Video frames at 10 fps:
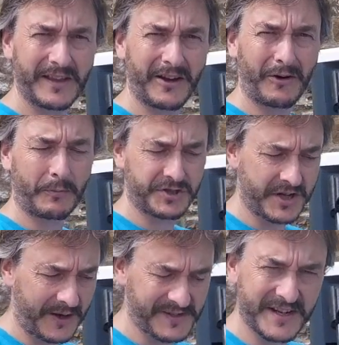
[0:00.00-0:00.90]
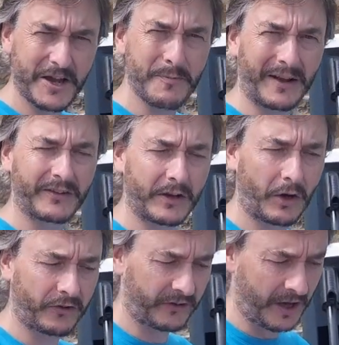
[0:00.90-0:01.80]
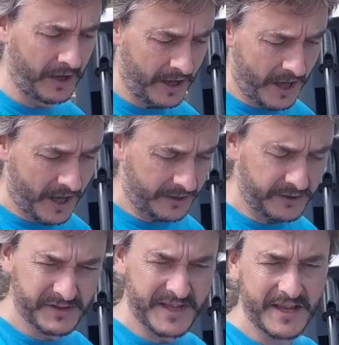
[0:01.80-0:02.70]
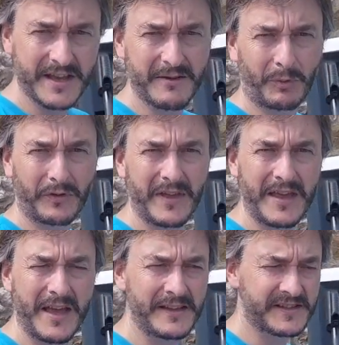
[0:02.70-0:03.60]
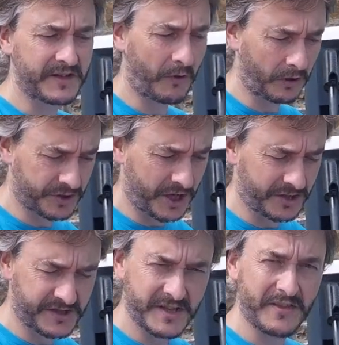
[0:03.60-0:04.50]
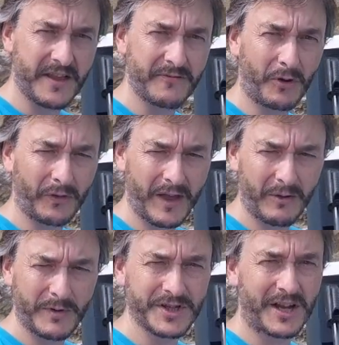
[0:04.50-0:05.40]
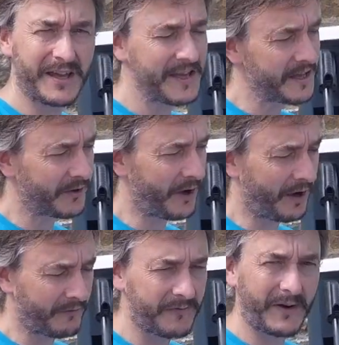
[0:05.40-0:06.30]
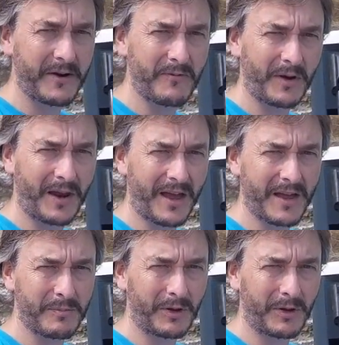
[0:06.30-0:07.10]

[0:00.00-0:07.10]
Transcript: our option now is to go back to Gloucester and use one of the Instavolt chargers that they've got there, which I hear are very reliable.